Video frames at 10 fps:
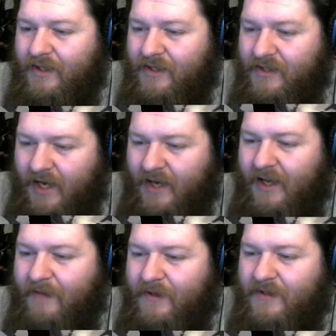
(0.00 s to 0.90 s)
stagger
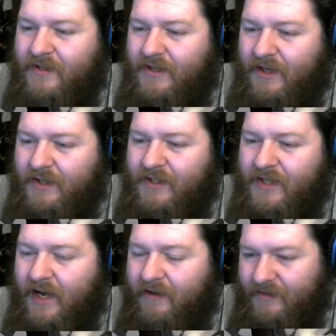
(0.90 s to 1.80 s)
damage, and
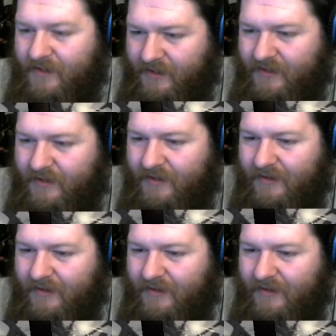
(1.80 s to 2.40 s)
stagger resist.